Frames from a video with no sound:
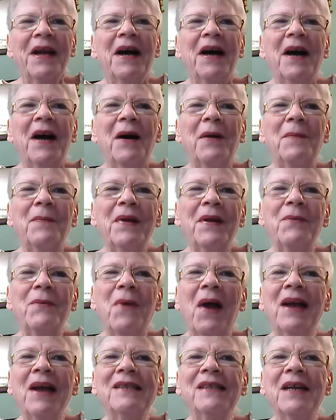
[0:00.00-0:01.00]
Amid
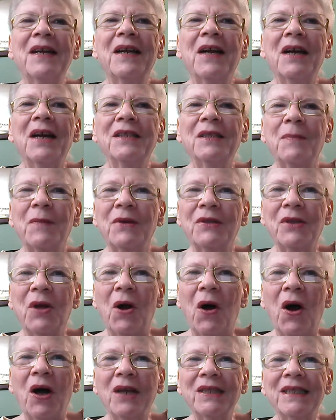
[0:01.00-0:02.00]
rising customers'
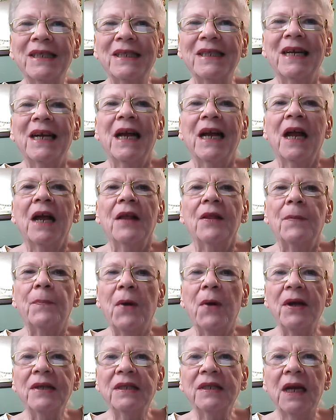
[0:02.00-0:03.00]
costs, the
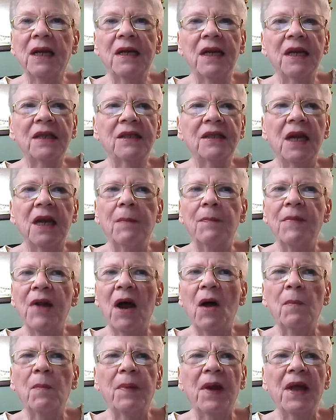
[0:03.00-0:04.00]
president and his team
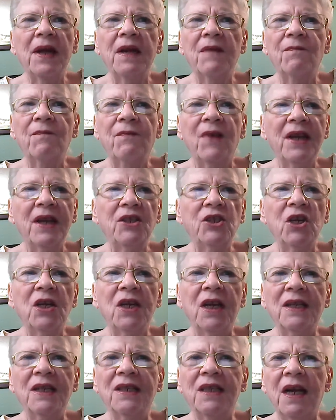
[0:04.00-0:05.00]
downplayed inflation
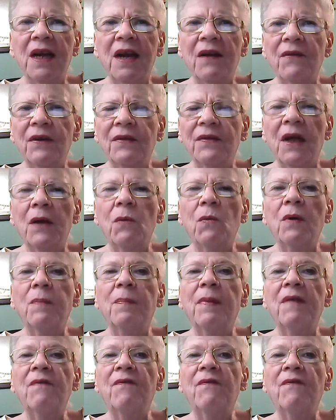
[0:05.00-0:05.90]
and said everything would be